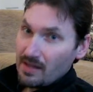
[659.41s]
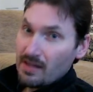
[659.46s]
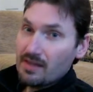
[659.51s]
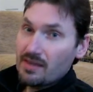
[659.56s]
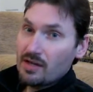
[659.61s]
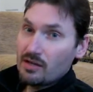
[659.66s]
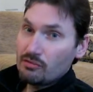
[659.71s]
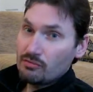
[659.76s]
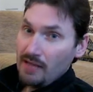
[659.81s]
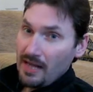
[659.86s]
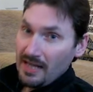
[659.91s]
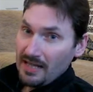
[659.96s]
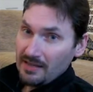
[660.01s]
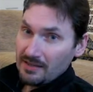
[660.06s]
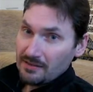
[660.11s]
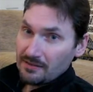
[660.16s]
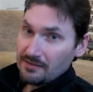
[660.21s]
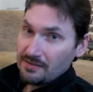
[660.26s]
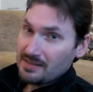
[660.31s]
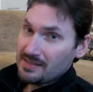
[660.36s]
They're
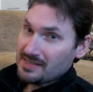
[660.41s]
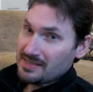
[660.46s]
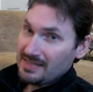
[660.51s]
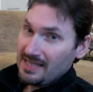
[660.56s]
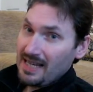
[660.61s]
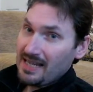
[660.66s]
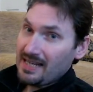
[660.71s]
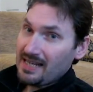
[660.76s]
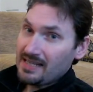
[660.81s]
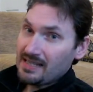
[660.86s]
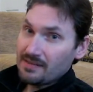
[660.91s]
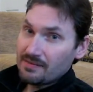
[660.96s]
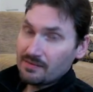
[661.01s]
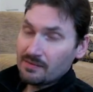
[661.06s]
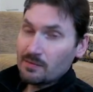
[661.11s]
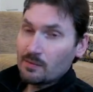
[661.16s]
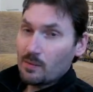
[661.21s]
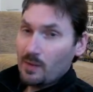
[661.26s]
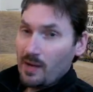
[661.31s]
relative in a slightly different